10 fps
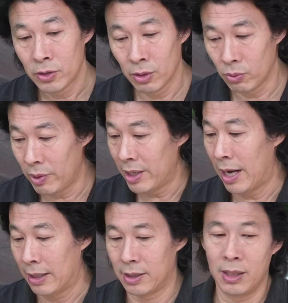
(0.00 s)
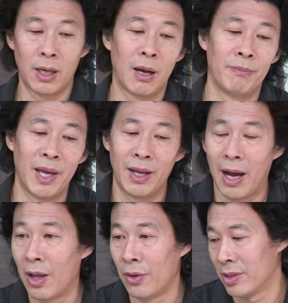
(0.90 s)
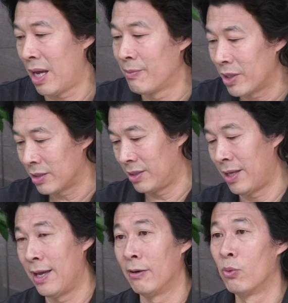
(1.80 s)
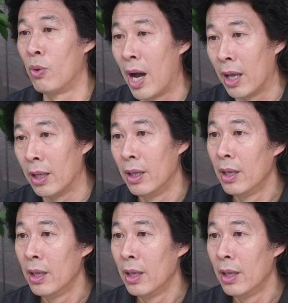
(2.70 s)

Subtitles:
So why not? There are many others. I'm just saying one.